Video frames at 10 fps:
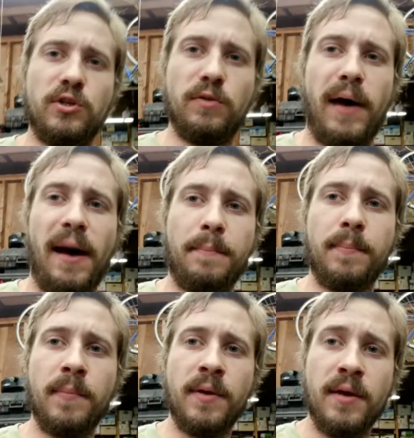app
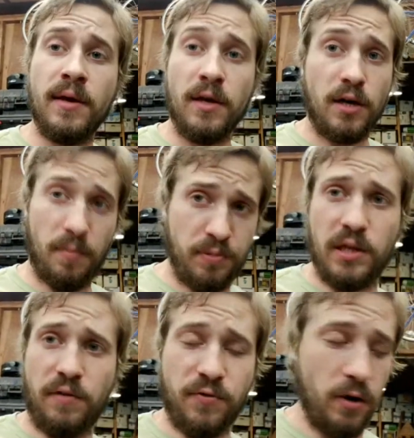
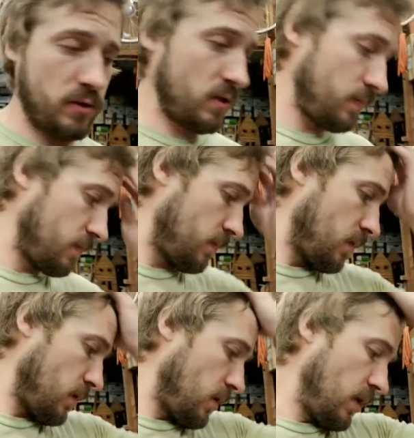completely froze.
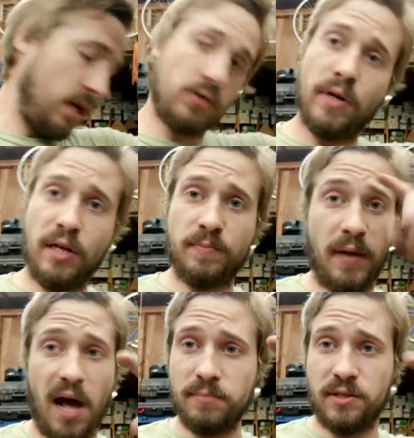It is what it is,
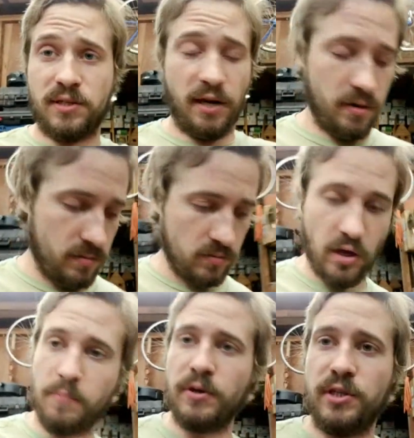but Hams is here,
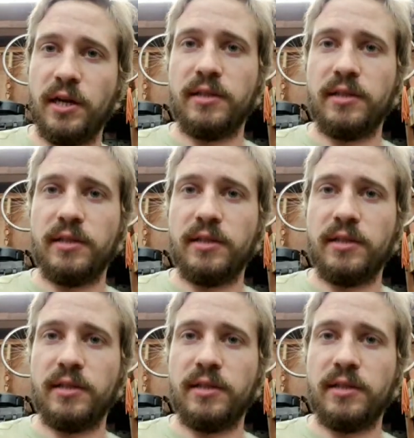so I appreciate